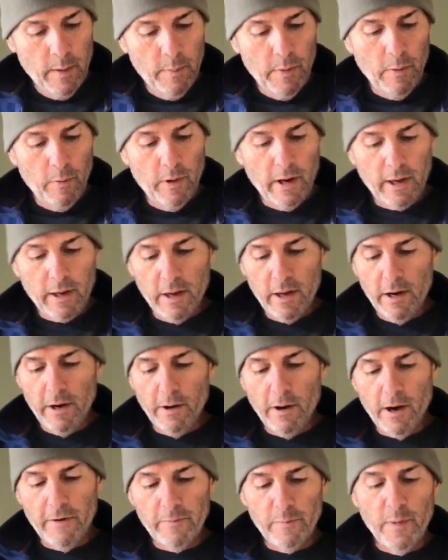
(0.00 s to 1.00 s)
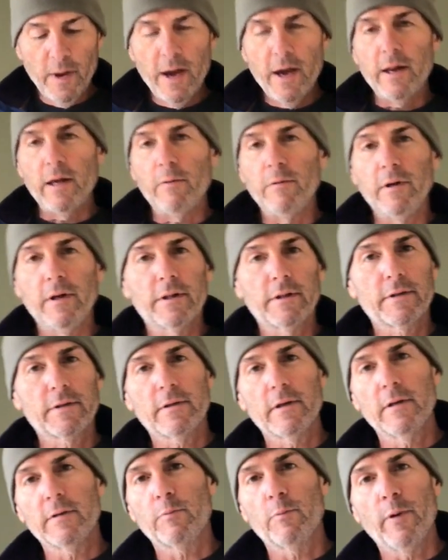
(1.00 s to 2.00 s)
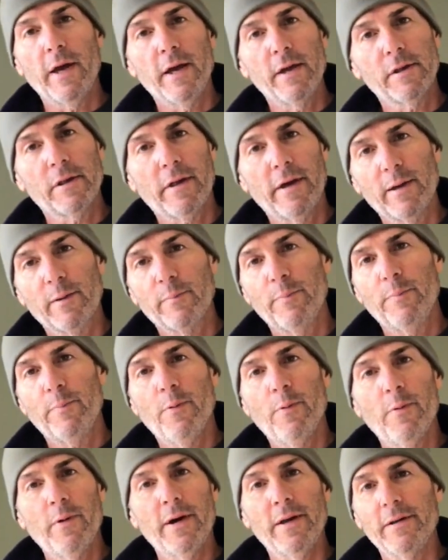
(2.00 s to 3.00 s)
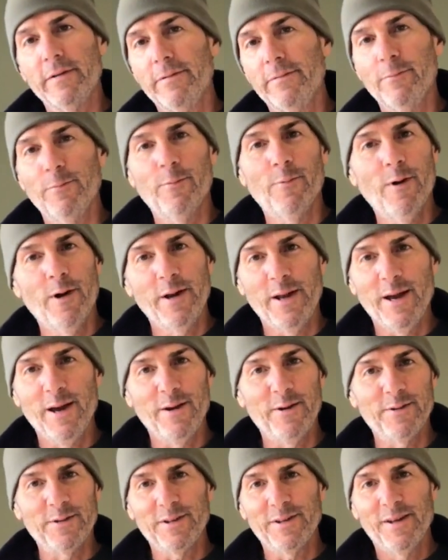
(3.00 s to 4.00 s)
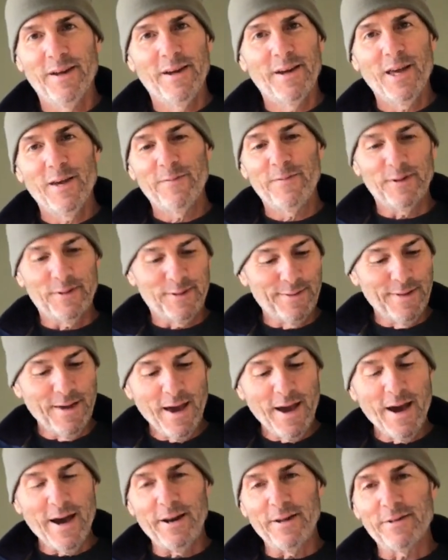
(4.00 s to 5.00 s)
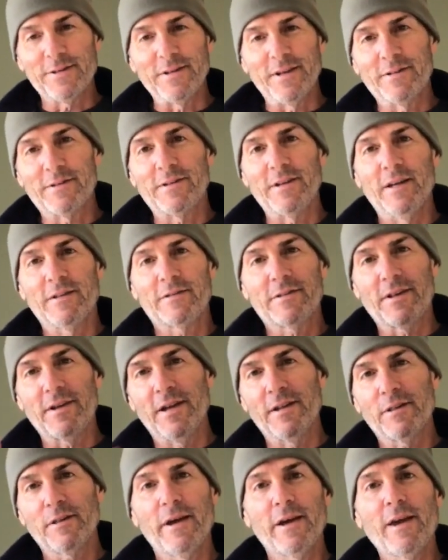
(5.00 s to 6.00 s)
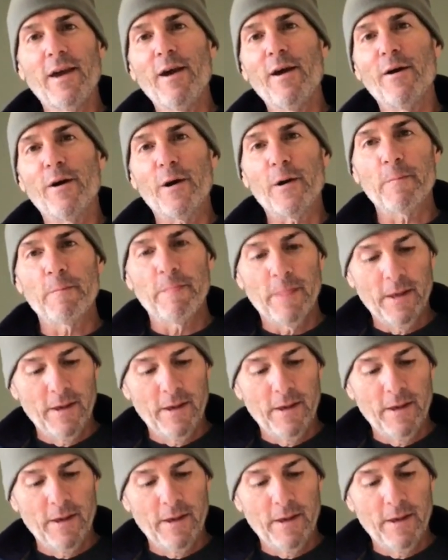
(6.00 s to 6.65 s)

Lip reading: But when I cut it off, man, it just weighs like 0.1 ounce. If it's that, it's like air.